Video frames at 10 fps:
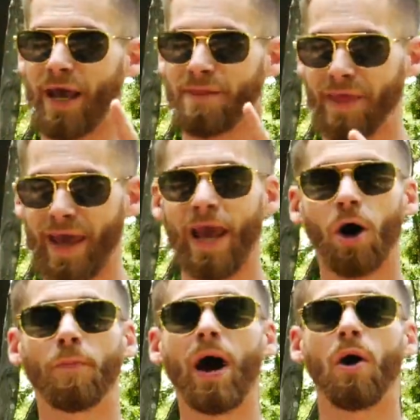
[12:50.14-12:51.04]
they
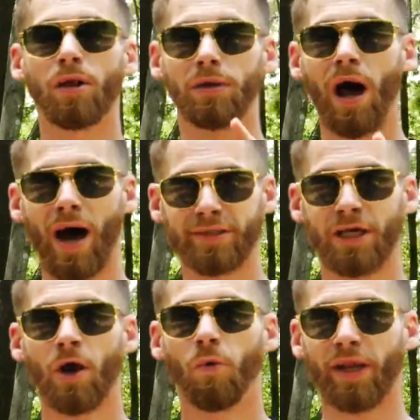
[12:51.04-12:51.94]
help out a lot
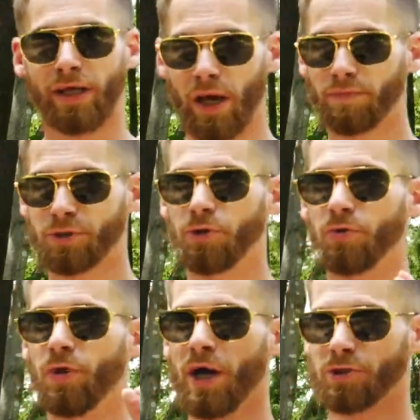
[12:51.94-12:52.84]
when it comes
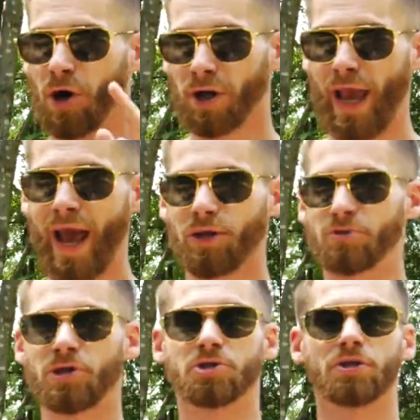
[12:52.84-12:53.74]
to target
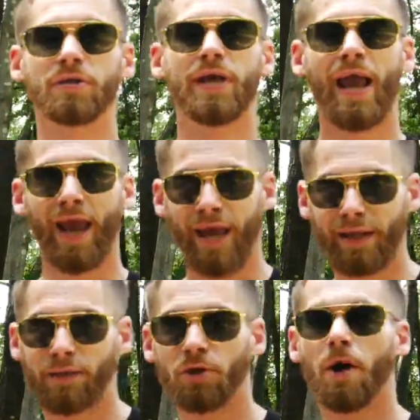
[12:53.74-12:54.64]
acquisition and,
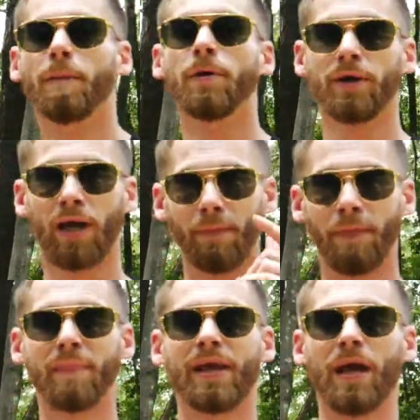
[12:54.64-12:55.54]
you know, pulling up
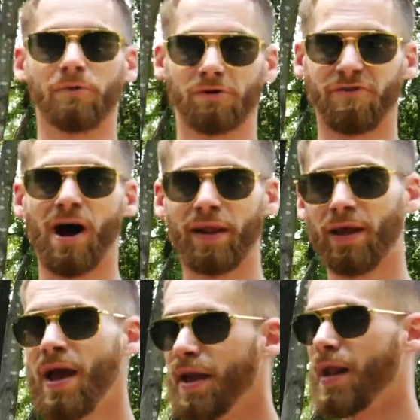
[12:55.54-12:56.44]
and being able to find it.
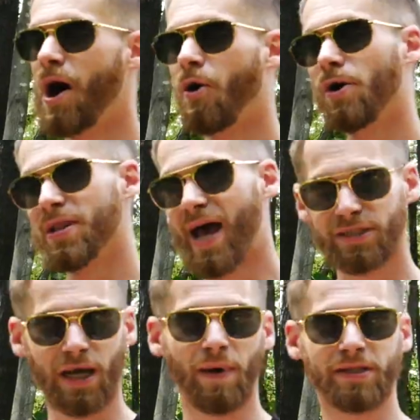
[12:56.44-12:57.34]
Now, last
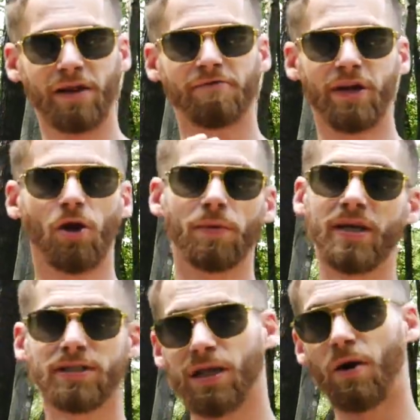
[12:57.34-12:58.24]
time I did a video on
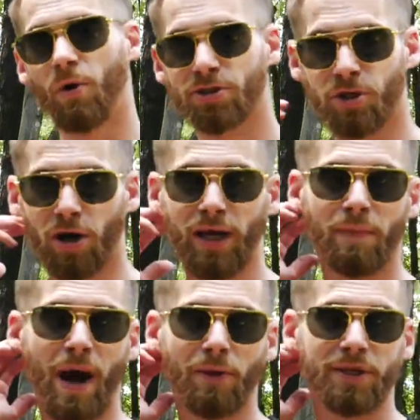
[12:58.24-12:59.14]
these and I was talking
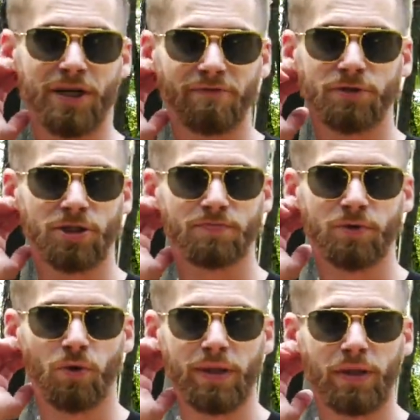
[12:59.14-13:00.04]
about the differences
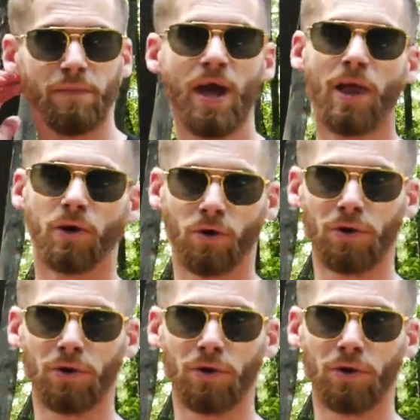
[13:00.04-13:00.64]
between them, there were a